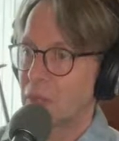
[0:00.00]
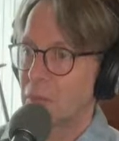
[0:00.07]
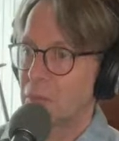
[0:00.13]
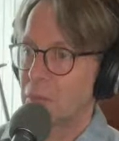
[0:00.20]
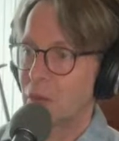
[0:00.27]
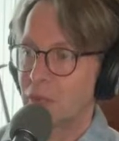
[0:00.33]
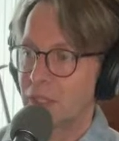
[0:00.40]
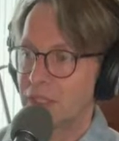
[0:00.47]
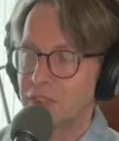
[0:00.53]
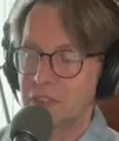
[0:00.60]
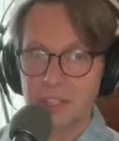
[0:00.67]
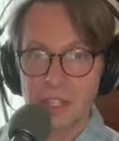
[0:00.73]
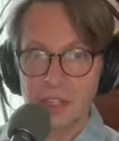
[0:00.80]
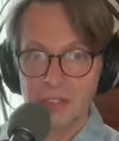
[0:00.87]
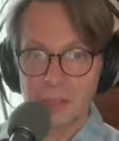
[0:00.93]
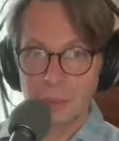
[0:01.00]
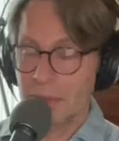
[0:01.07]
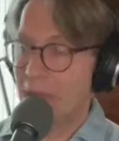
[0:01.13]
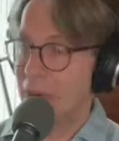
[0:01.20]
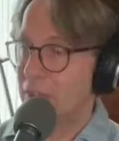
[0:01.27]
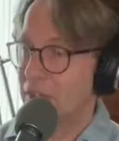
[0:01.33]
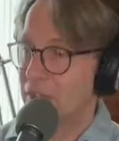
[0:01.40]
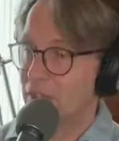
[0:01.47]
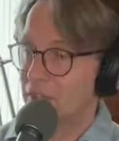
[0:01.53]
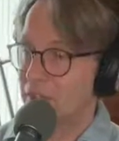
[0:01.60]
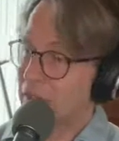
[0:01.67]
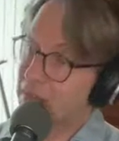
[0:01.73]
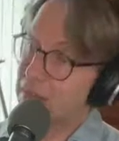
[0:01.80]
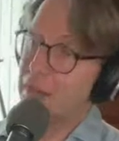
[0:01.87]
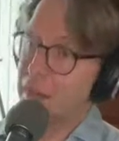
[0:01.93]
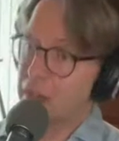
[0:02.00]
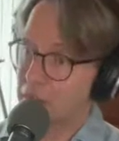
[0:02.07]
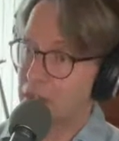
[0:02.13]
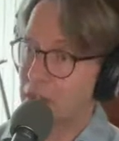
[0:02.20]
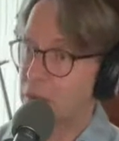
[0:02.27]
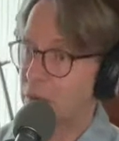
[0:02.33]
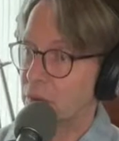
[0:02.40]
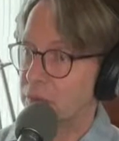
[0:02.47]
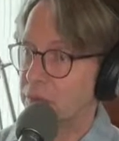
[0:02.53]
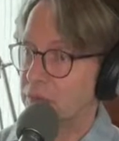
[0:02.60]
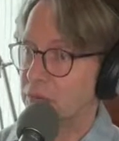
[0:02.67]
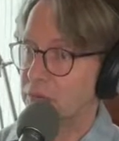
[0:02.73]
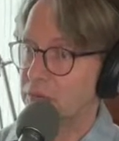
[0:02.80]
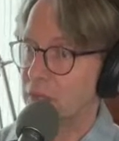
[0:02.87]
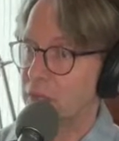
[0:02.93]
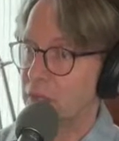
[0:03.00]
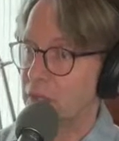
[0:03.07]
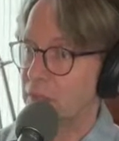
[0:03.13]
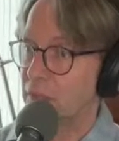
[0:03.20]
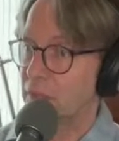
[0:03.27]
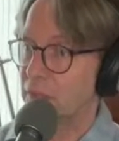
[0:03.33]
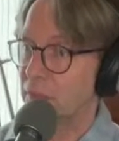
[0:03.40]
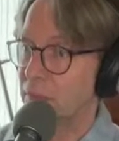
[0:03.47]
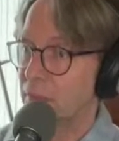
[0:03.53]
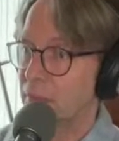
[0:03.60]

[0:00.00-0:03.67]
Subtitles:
Polly says, I'm happy it's Saturday. Okay, Polly, fair enough.